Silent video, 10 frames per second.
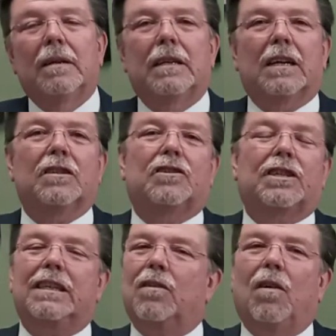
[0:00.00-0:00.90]
to
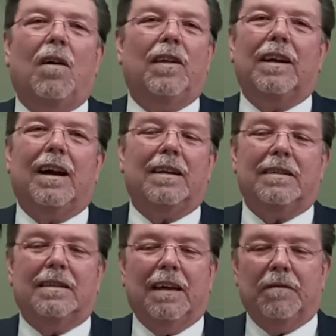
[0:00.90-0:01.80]
consider all that God
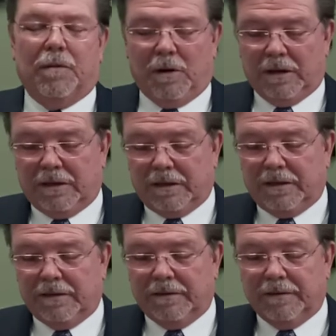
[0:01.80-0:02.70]
has done for
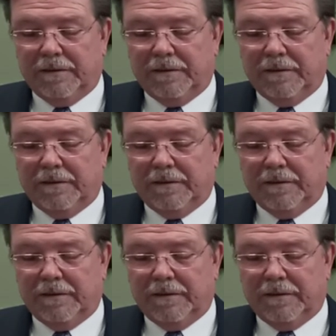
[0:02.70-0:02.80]
us